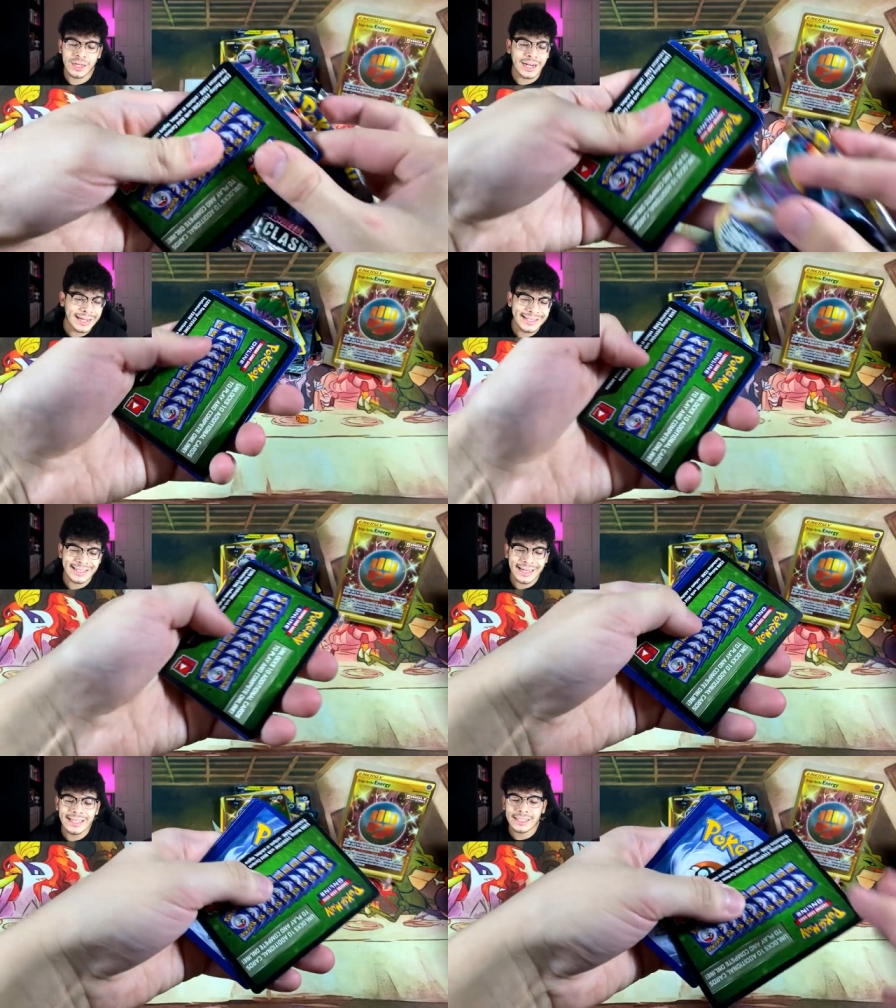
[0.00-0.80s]

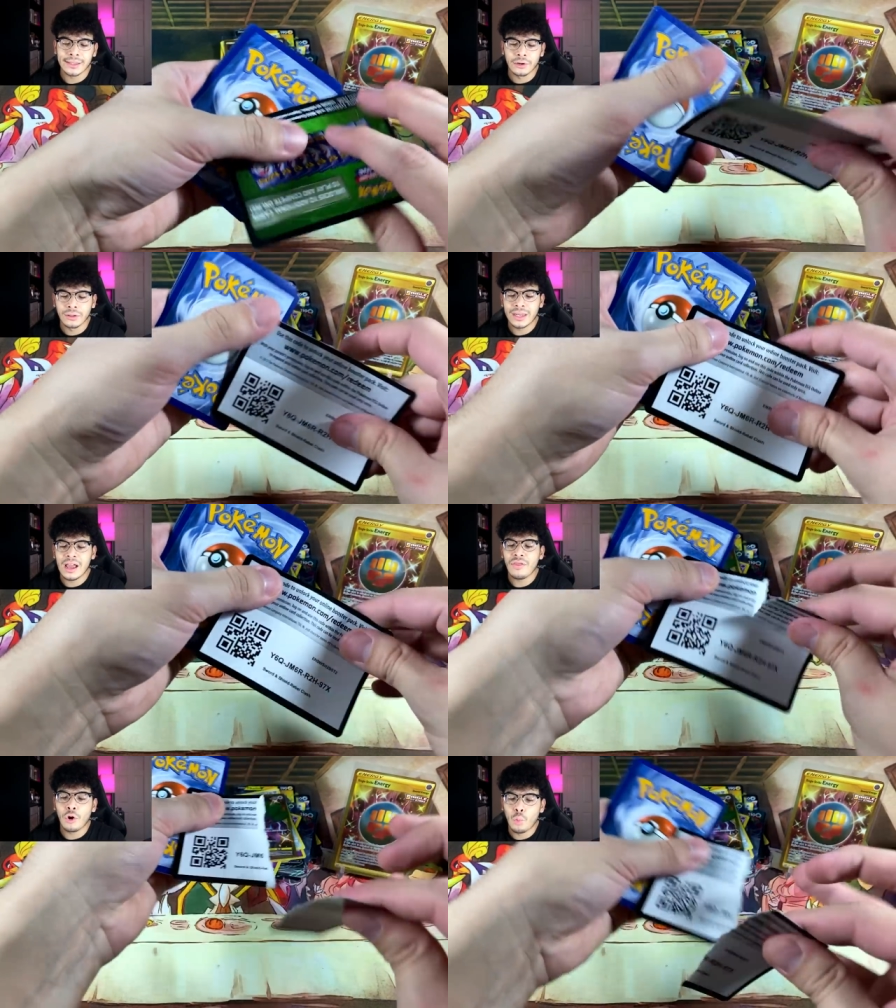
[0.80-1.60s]
because it's
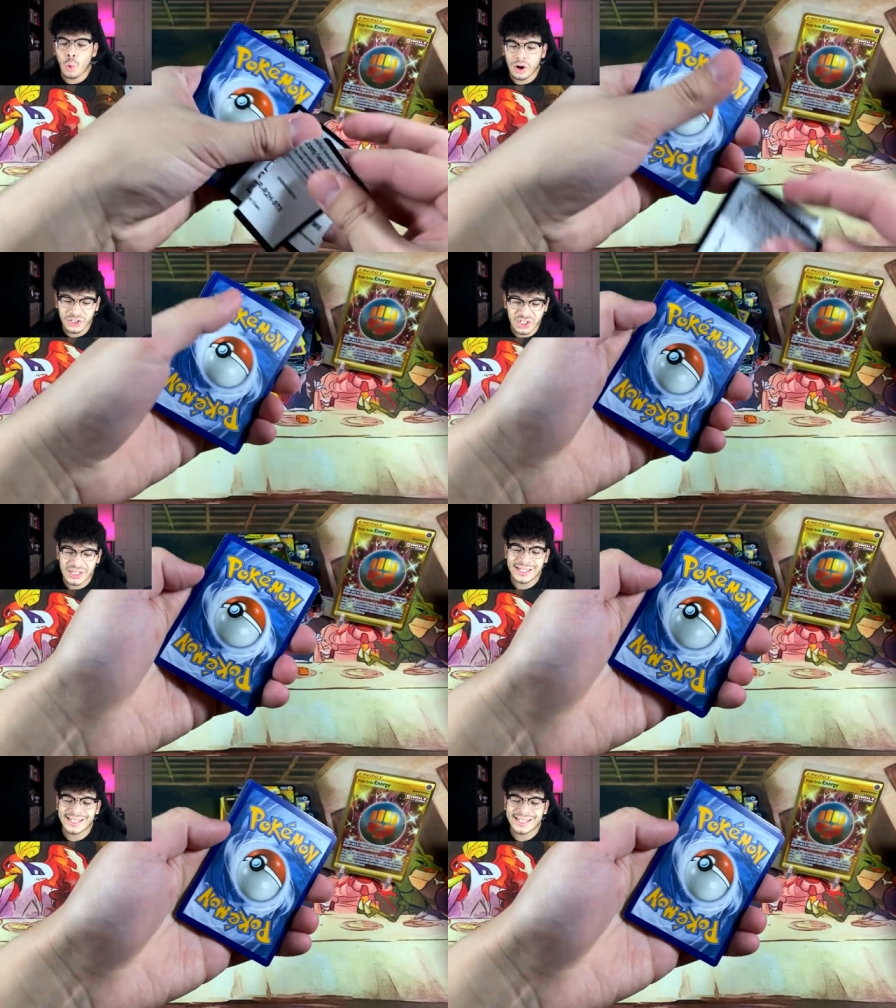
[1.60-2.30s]
literally the worst